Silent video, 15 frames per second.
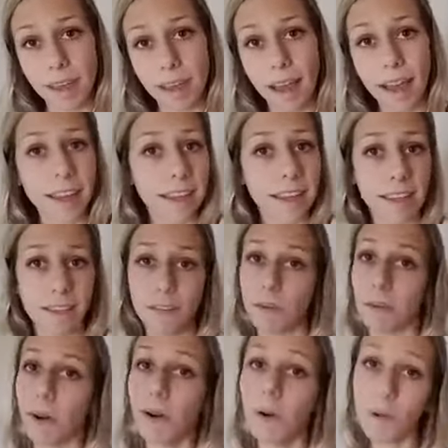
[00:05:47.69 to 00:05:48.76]
I can give you
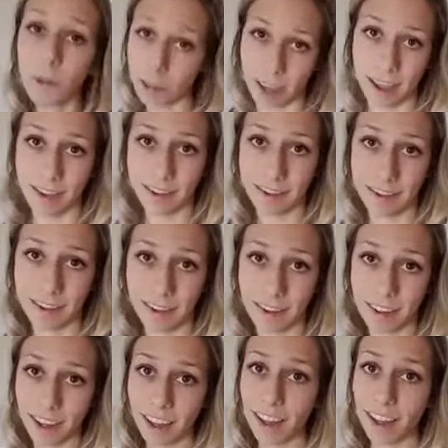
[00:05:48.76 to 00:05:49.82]
a whole list
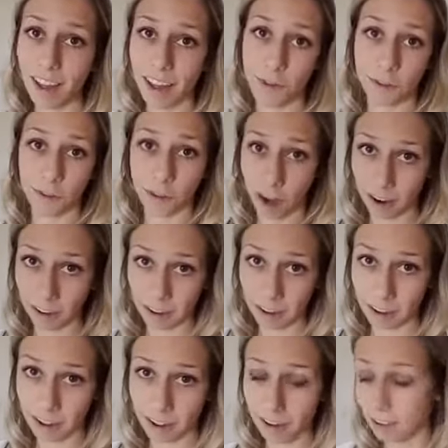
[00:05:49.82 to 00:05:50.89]
of
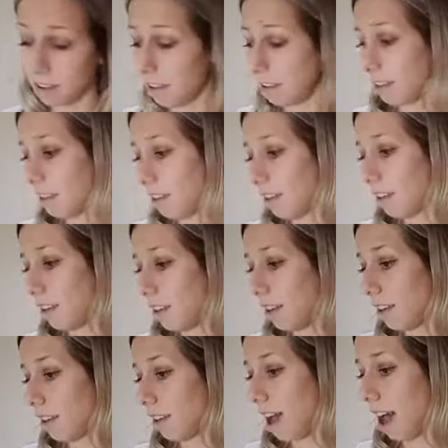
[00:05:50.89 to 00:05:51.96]
chakra
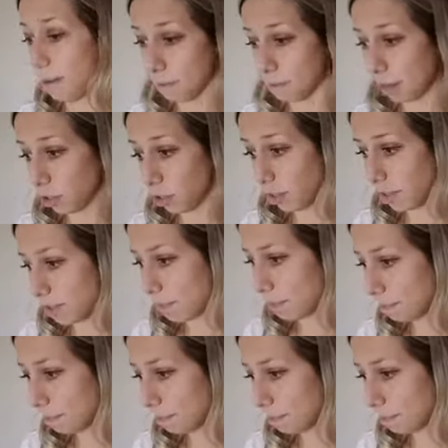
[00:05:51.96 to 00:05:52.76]
affirmations.